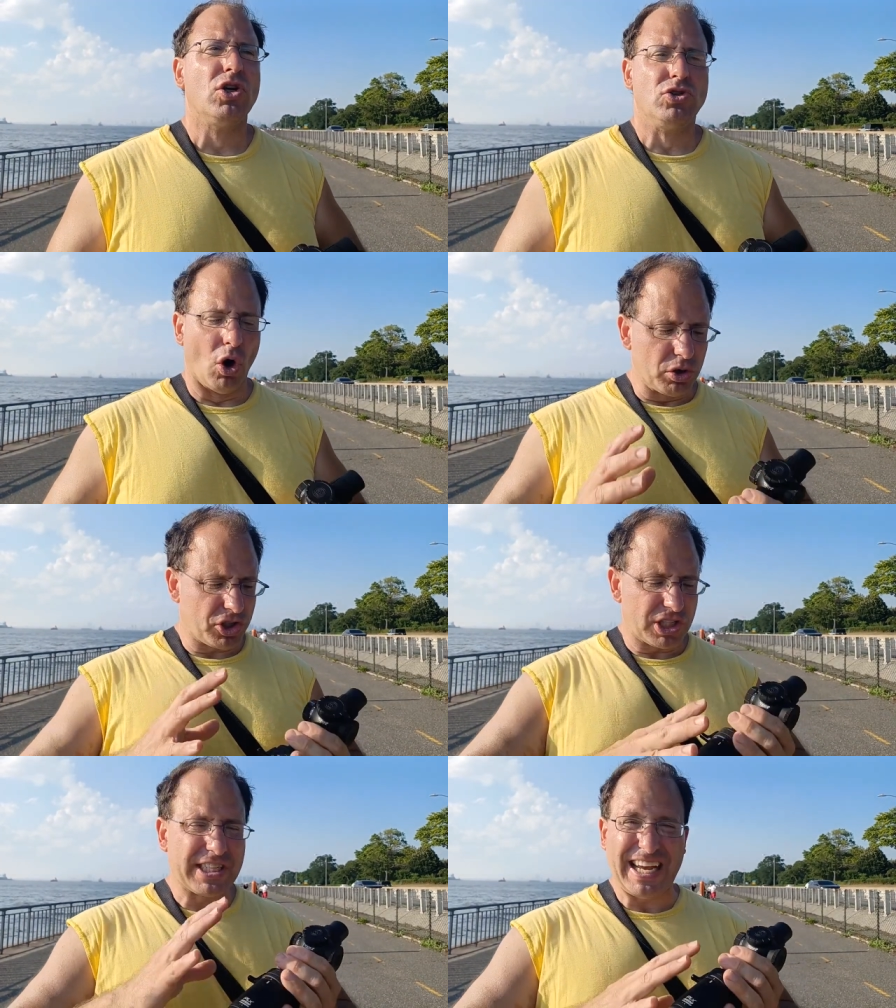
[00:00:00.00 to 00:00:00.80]
Don't
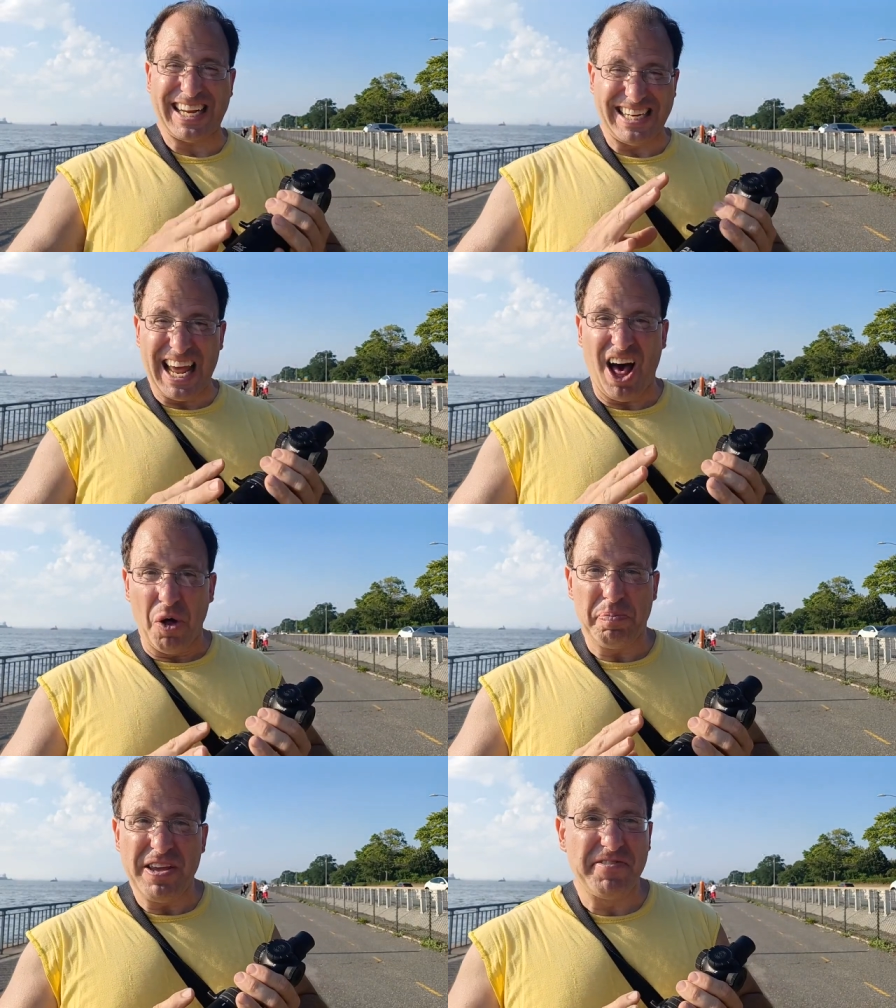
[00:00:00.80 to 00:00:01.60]
just get an
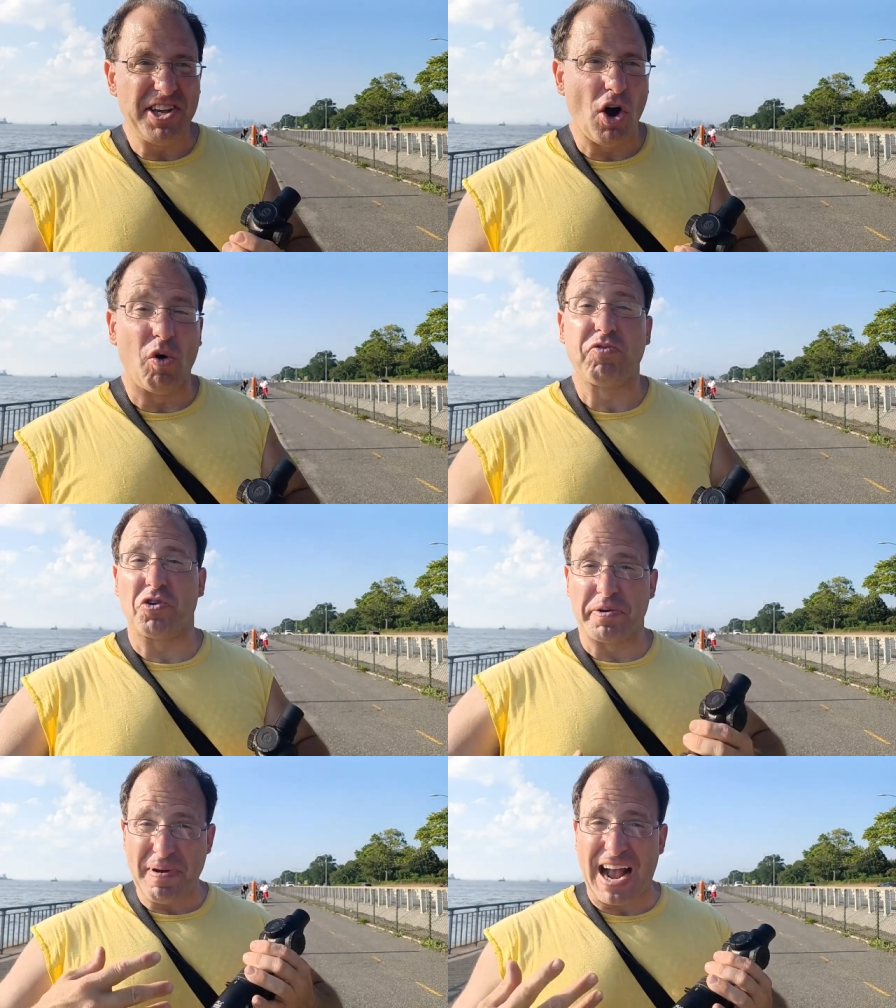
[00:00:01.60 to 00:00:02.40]
LPVO
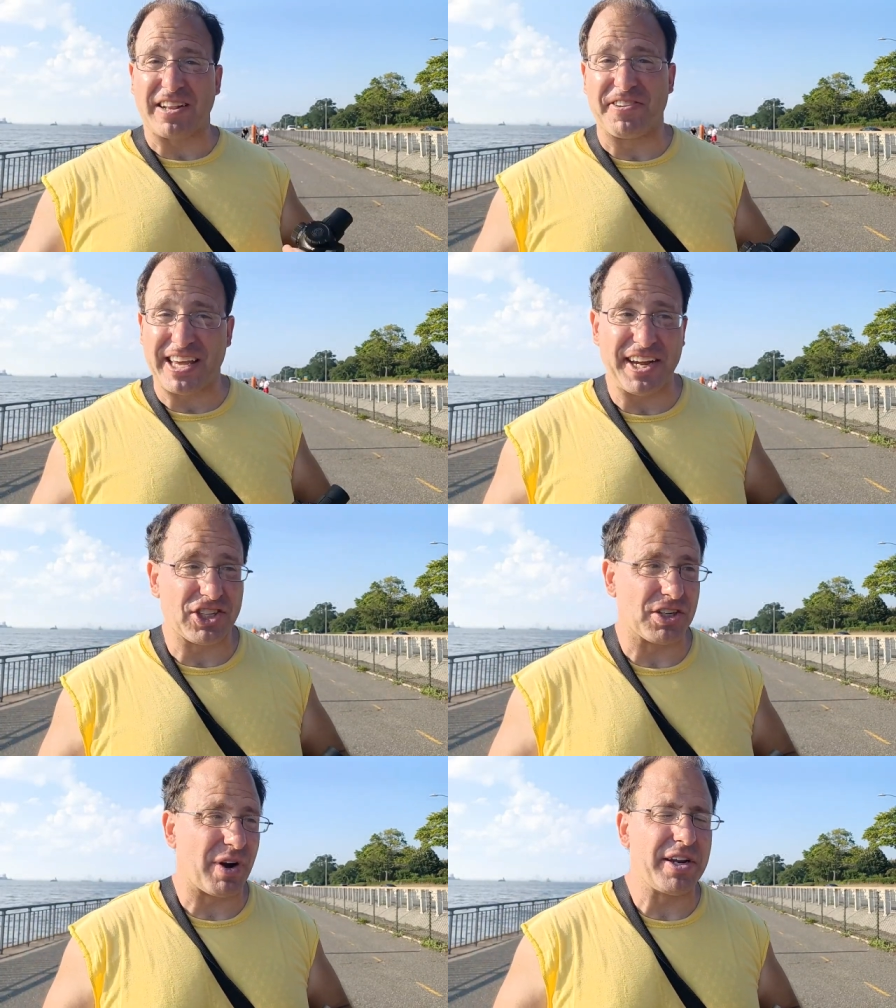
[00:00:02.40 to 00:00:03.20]
for the
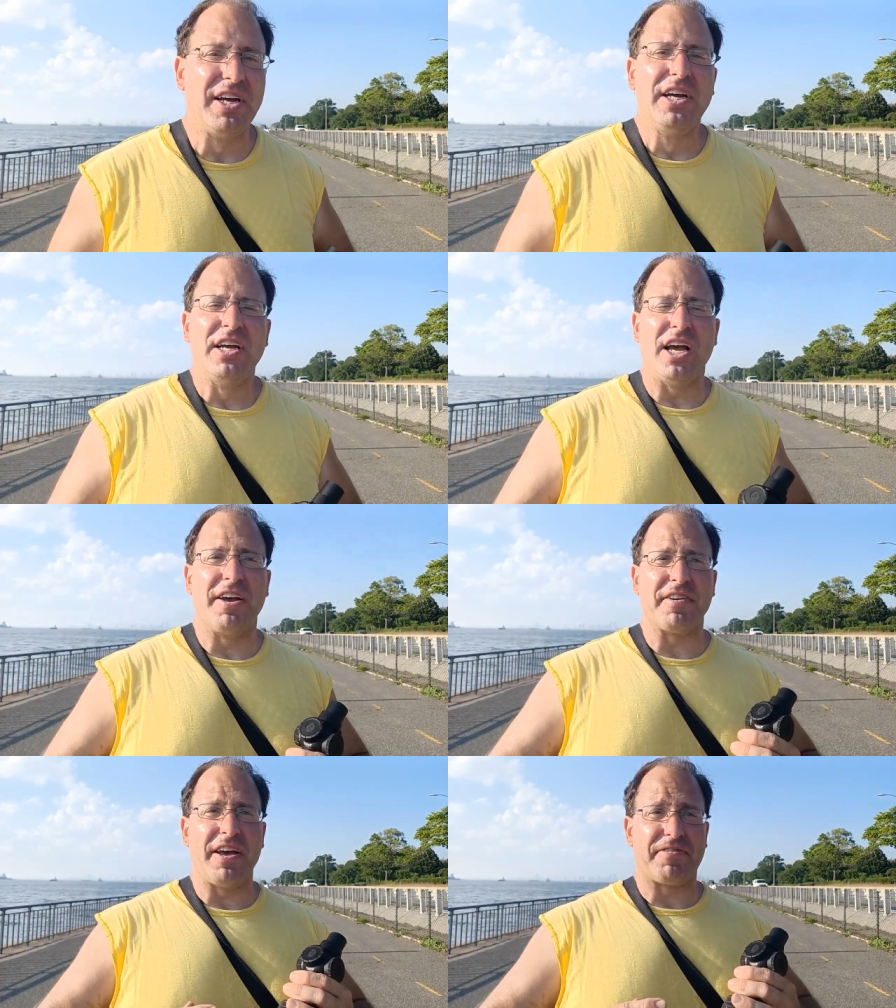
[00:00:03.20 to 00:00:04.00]
magnification, right?
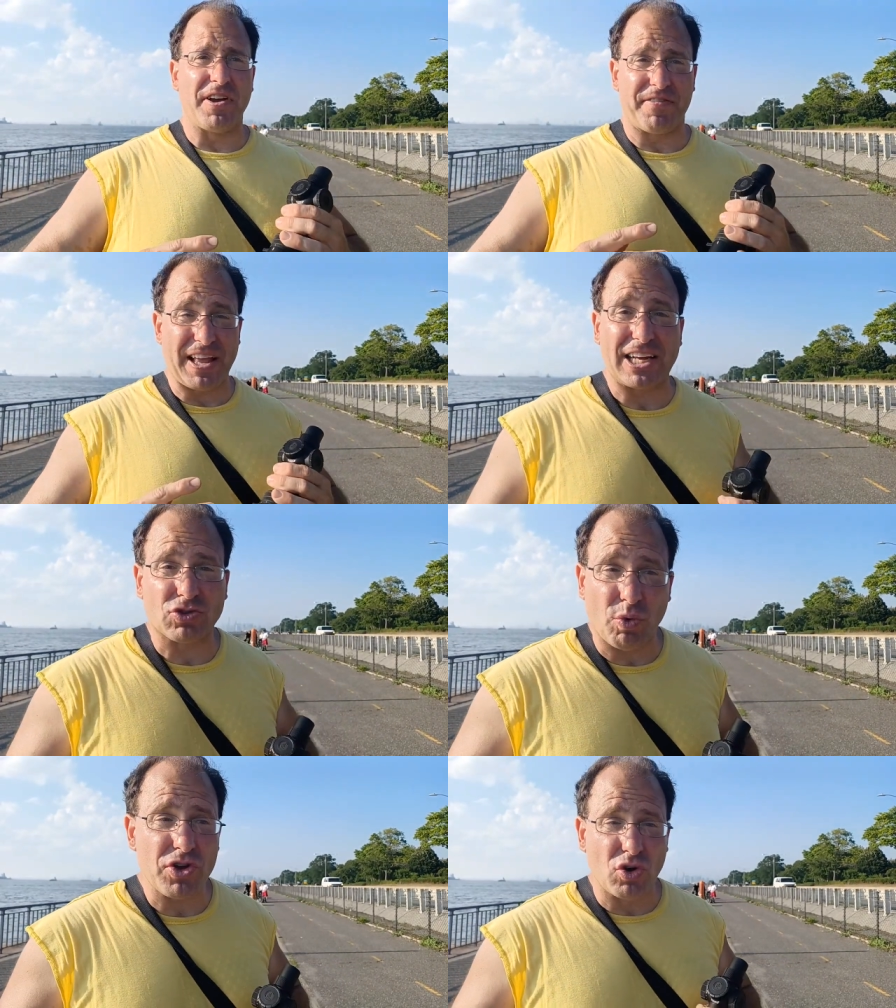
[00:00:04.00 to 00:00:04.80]
If that's
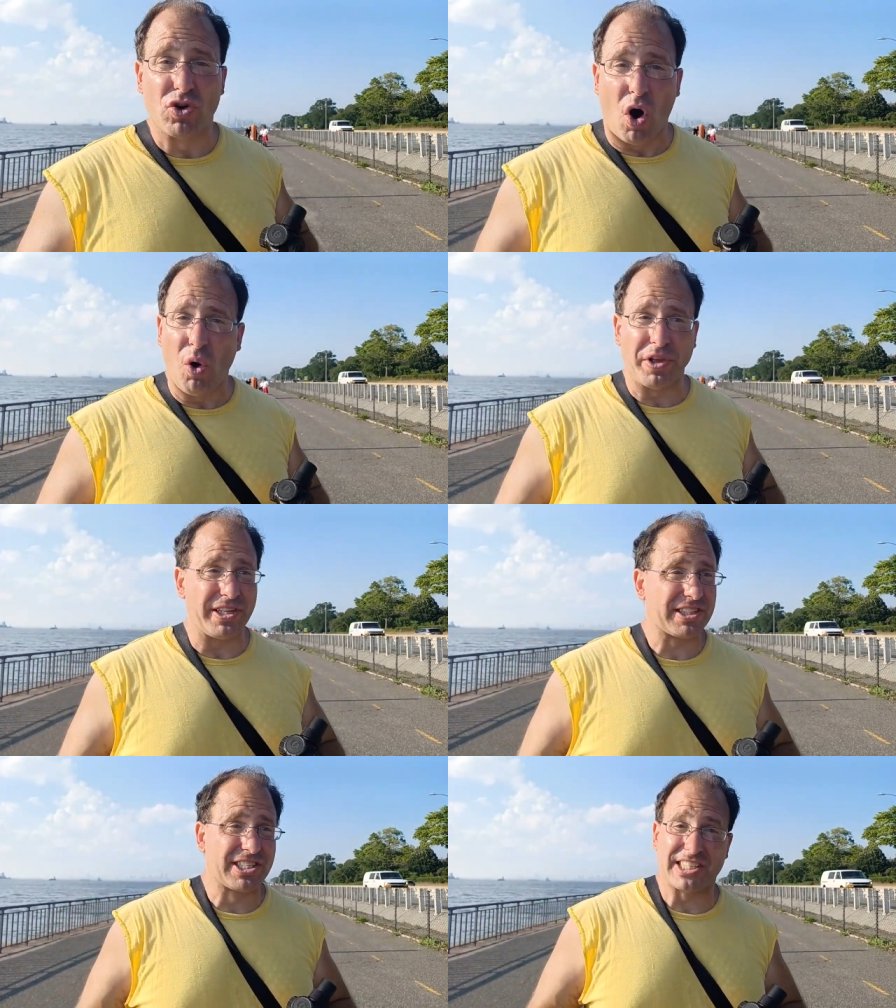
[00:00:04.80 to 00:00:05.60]
what your goal
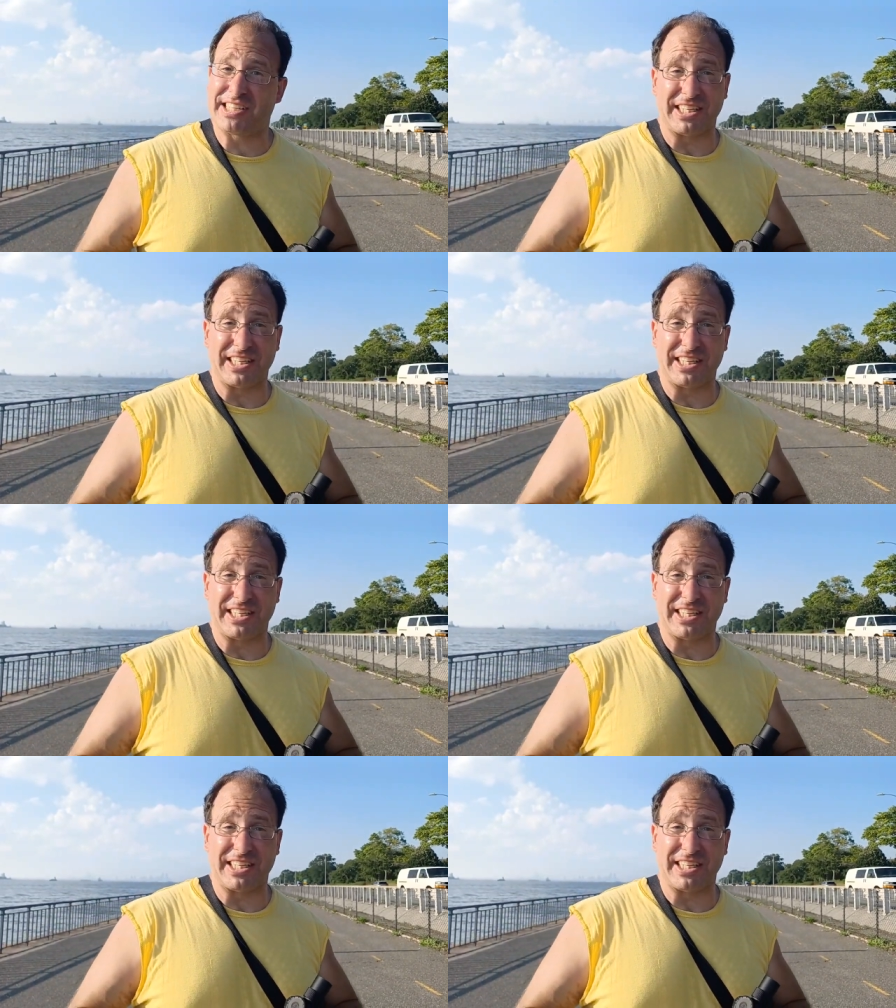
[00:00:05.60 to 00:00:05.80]
is, just